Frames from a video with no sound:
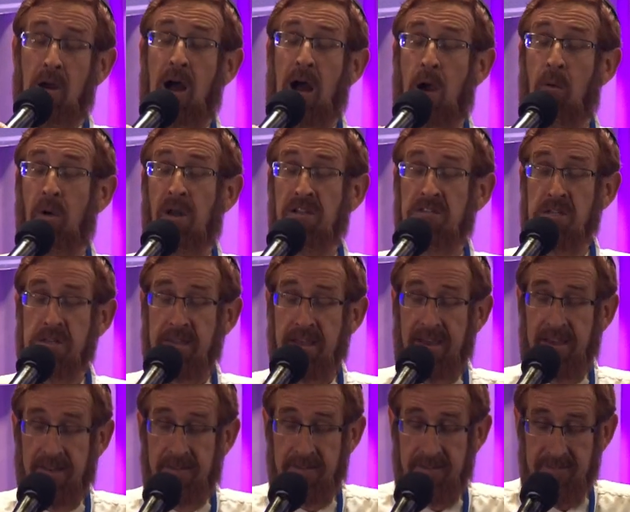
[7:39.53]
I want to just
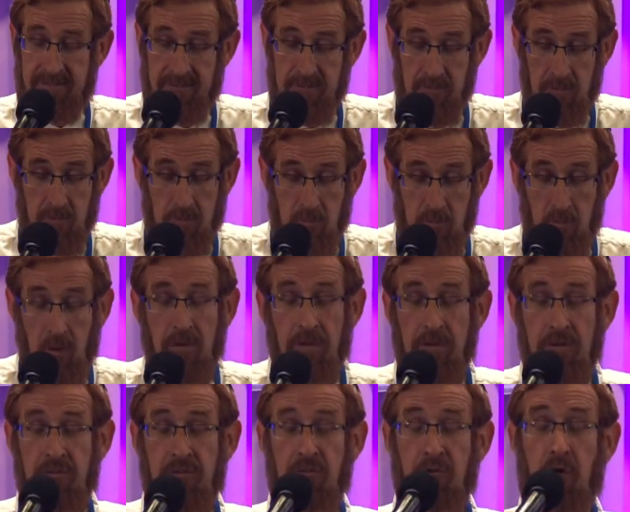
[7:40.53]
add one
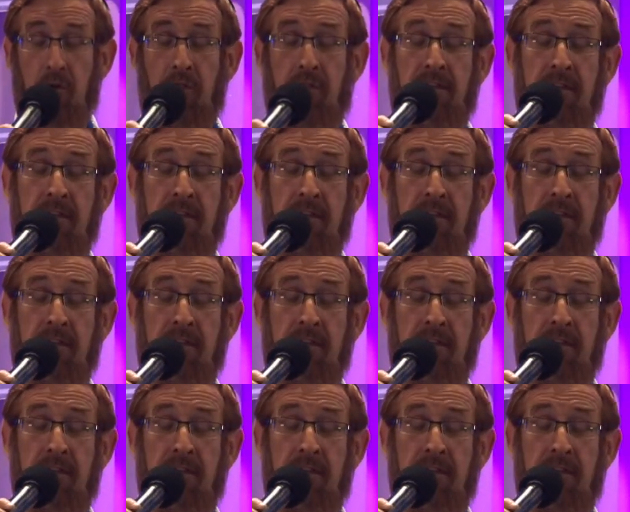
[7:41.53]
short